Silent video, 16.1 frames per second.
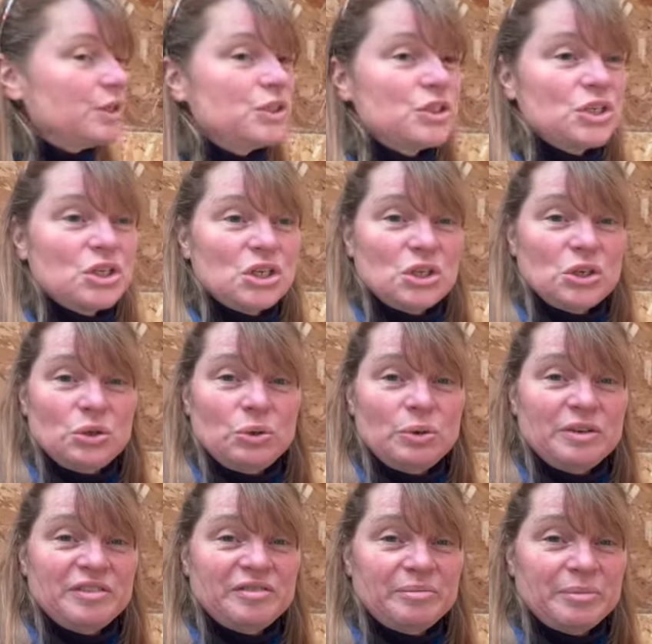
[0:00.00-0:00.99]
2
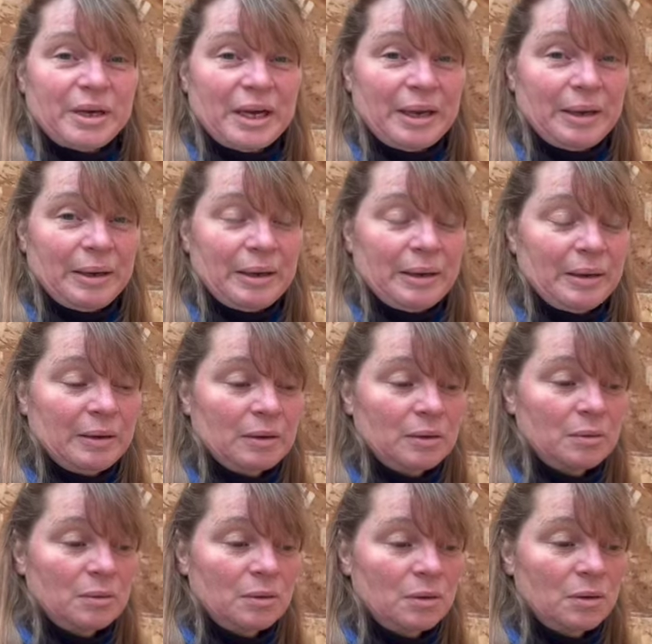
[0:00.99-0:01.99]
of my
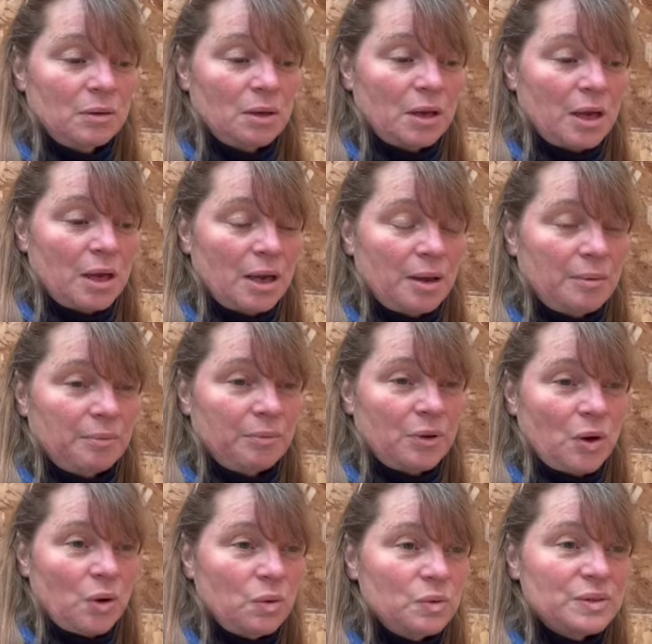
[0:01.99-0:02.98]

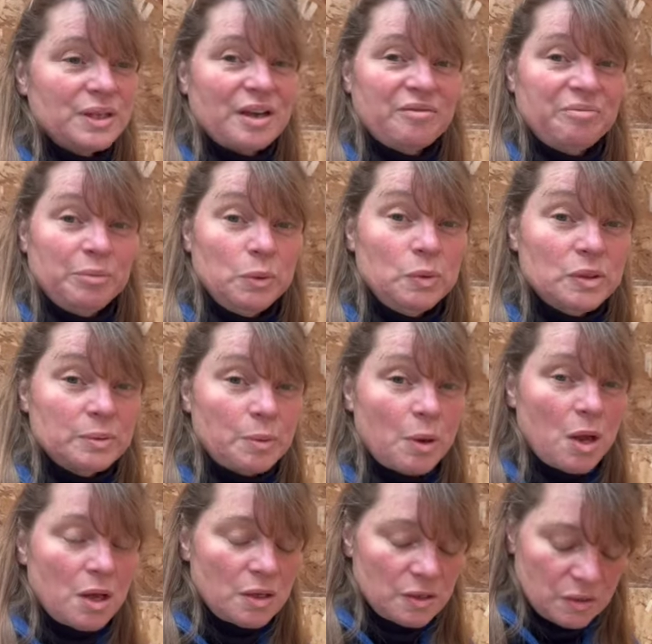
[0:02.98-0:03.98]
goats have moon
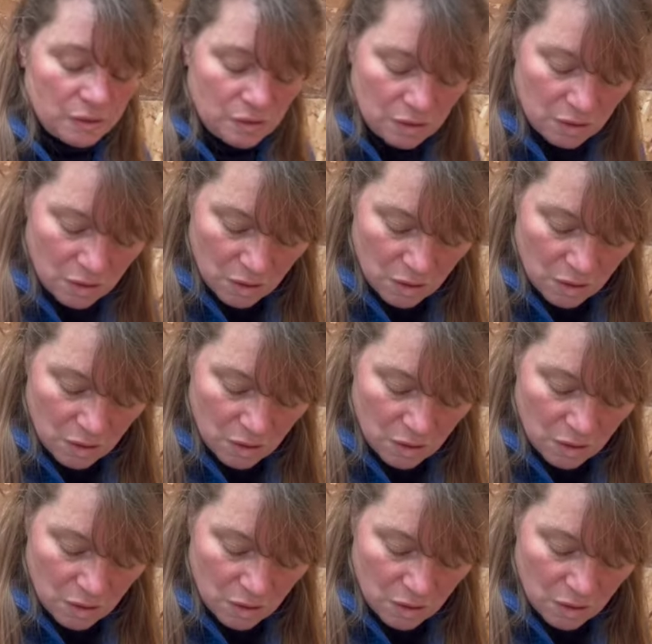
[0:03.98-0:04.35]
spots.